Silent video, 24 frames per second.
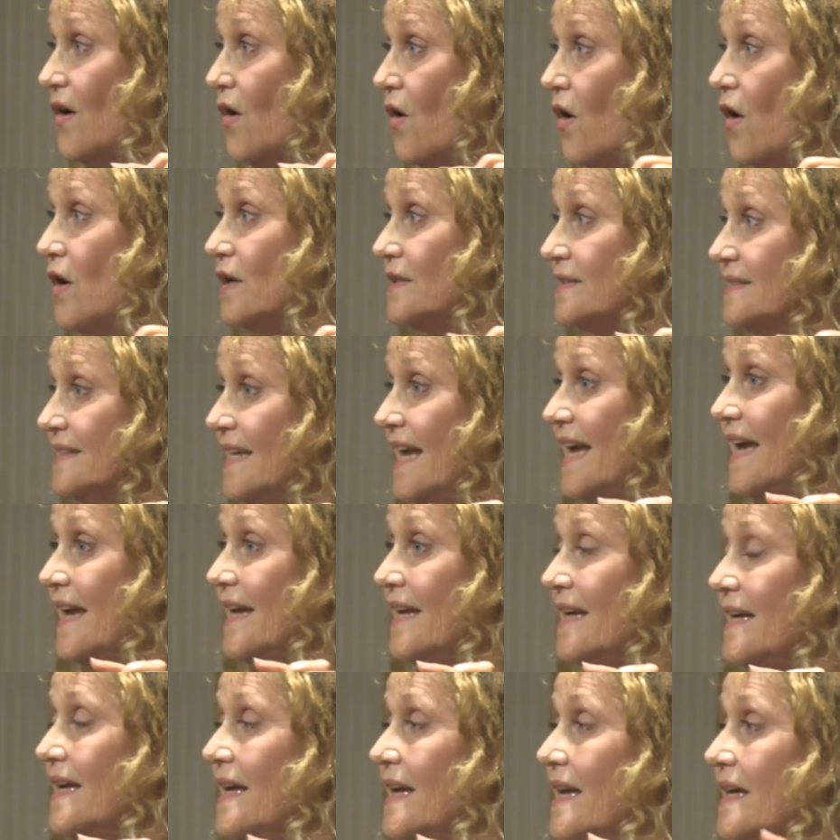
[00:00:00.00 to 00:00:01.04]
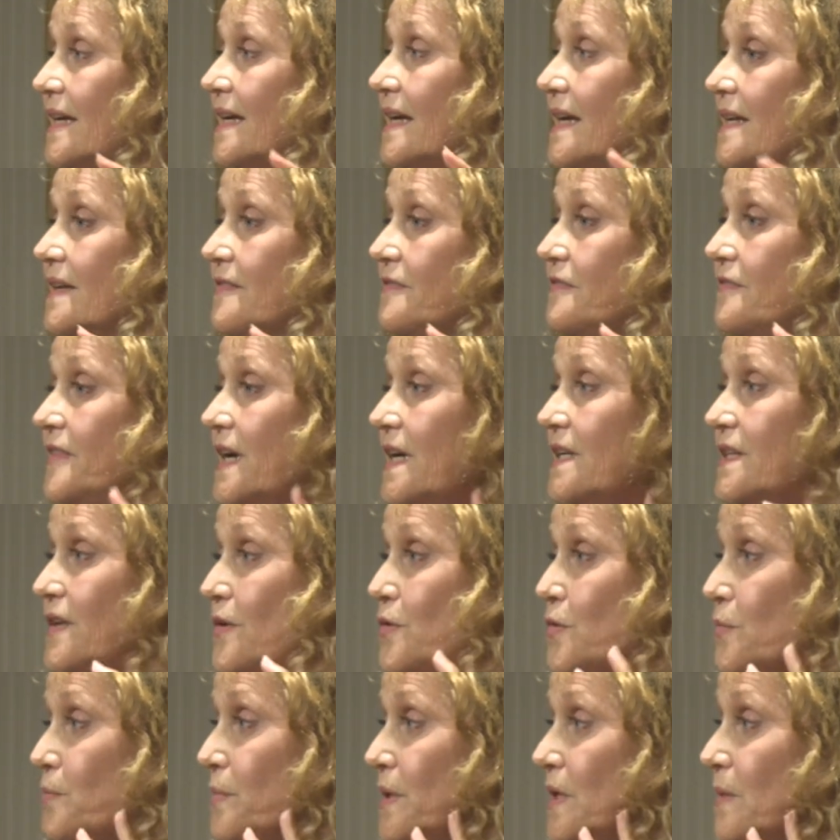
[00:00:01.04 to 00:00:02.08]
all day, can affect
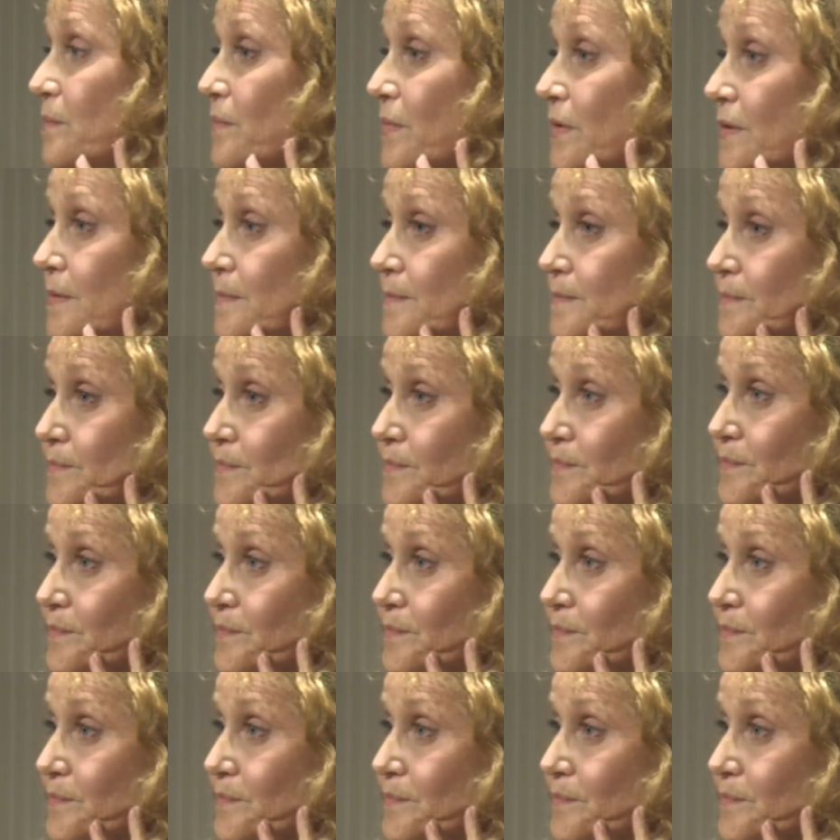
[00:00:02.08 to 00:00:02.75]
other people.